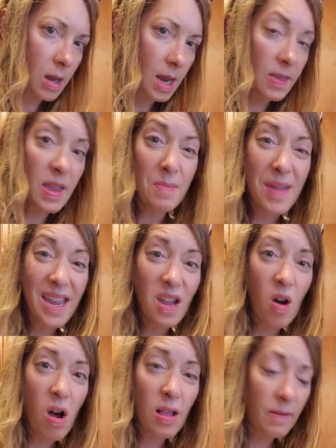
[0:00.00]
and
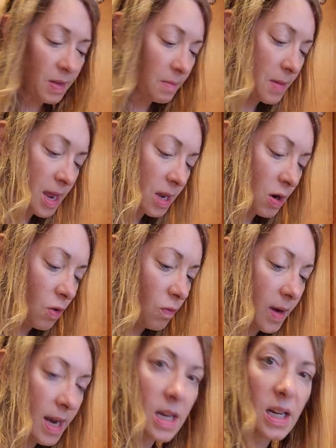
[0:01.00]
all of them make
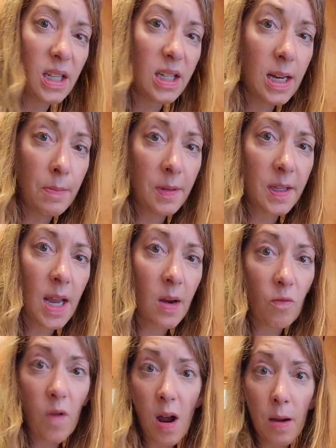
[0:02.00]
great dips
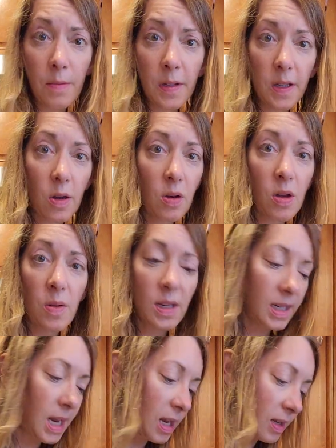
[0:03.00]
and rubs. So you can
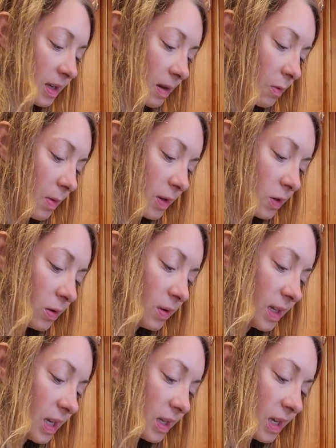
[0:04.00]
take a Southwestern
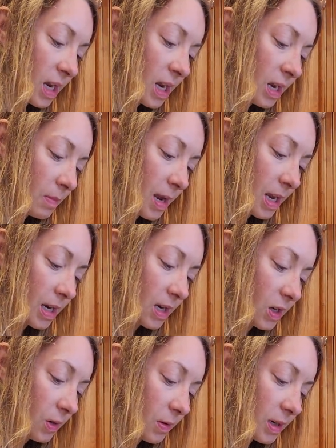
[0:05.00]
seasoning and make it
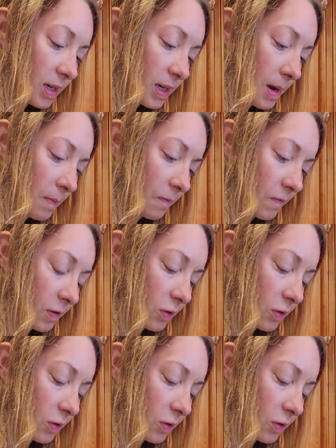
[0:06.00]
into a dip for